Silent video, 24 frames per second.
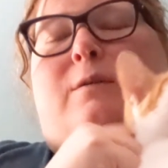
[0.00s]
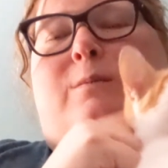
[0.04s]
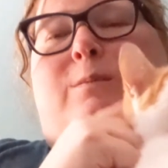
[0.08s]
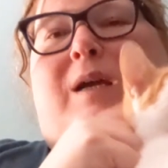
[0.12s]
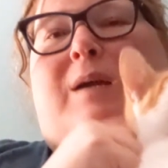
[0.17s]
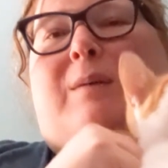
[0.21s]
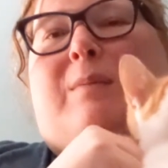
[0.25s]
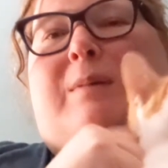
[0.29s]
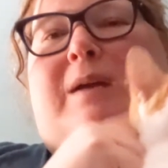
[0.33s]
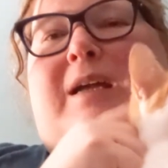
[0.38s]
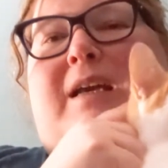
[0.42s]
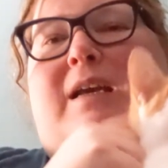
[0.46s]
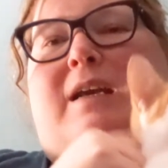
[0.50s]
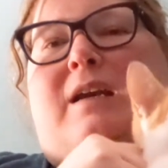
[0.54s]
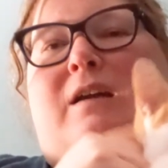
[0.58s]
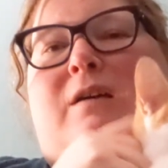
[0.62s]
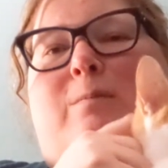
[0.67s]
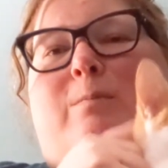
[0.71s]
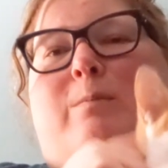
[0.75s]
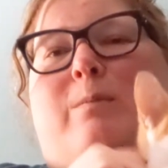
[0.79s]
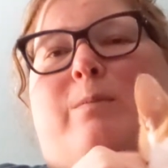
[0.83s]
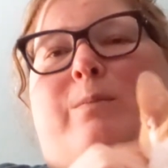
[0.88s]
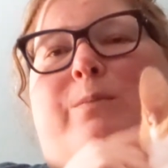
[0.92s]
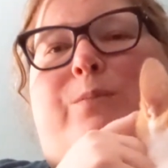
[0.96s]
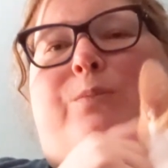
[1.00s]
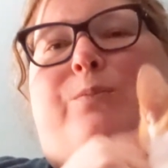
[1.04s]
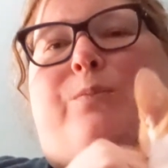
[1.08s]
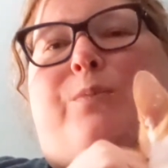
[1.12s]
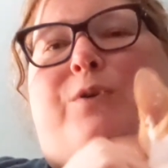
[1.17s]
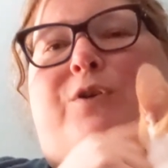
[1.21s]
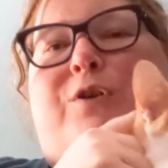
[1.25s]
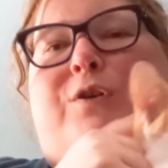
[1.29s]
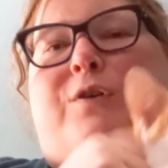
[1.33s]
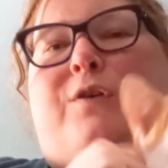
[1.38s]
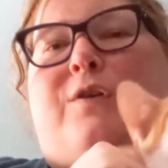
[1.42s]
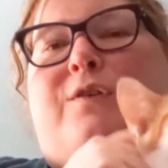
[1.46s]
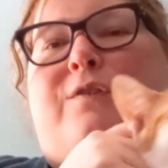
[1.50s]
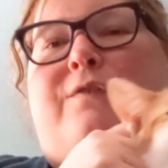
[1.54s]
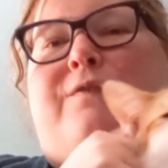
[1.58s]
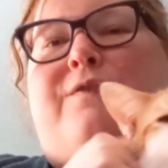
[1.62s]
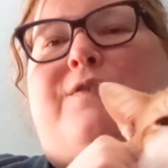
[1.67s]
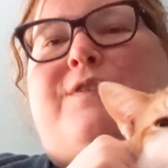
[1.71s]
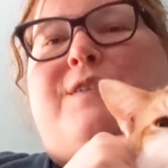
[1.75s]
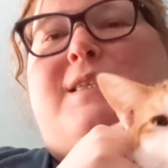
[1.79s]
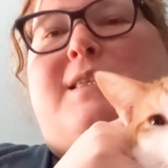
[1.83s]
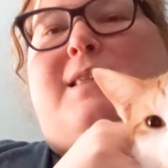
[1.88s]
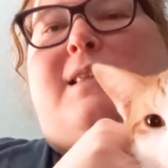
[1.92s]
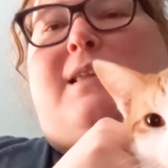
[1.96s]
Maybe it
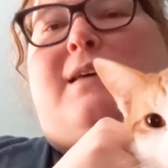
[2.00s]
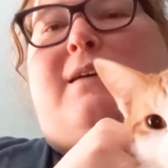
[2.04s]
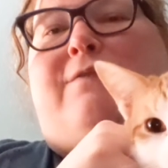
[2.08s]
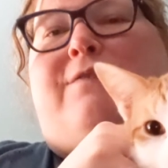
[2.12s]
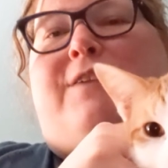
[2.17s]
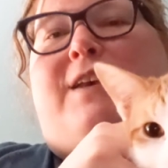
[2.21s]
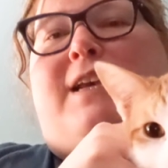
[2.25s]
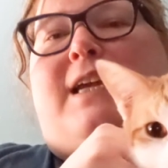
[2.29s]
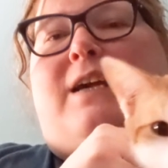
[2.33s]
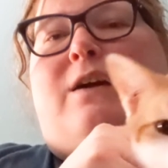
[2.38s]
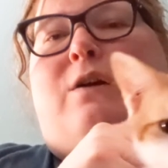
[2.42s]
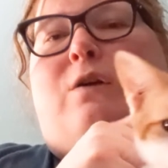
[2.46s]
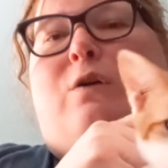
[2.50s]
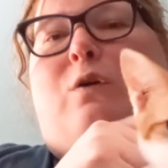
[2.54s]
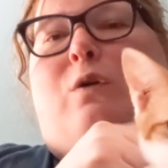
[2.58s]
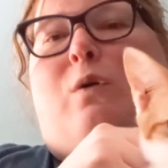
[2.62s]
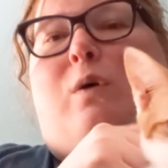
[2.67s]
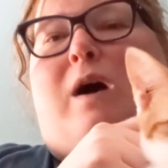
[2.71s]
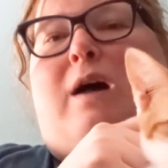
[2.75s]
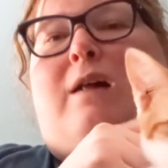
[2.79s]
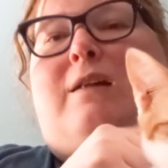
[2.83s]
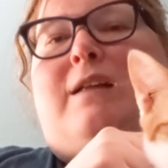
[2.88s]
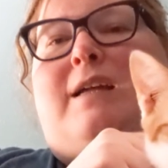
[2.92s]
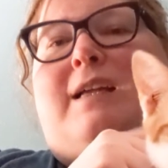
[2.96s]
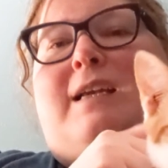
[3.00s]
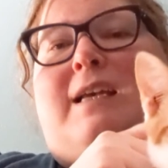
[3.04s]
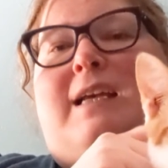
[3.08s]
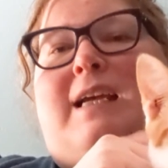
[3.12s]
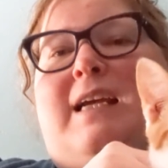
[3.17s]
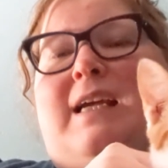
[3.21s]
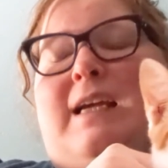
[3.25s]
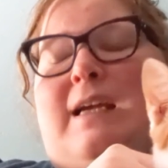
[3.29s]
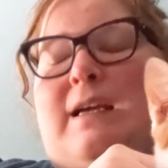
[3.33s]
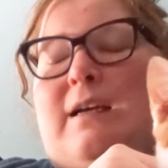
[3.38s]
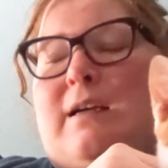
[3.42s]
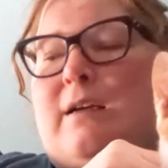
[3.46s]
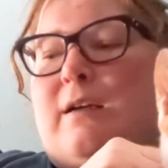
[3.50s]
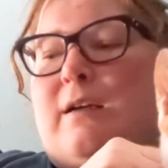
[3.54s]
improves the video quality.